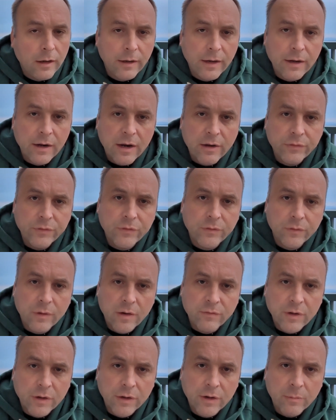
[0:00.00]
and
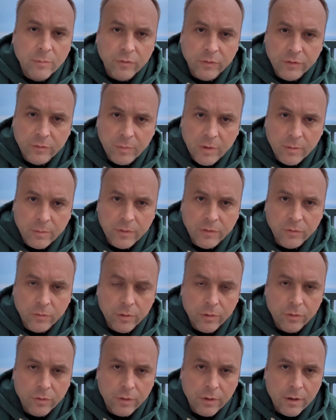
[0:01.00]
I've done a number of experiments
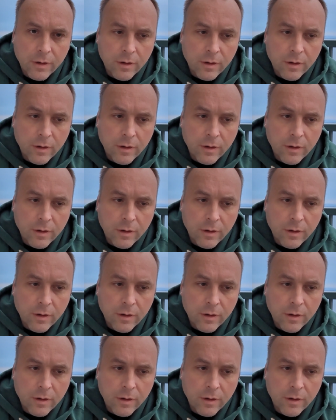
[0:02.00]
with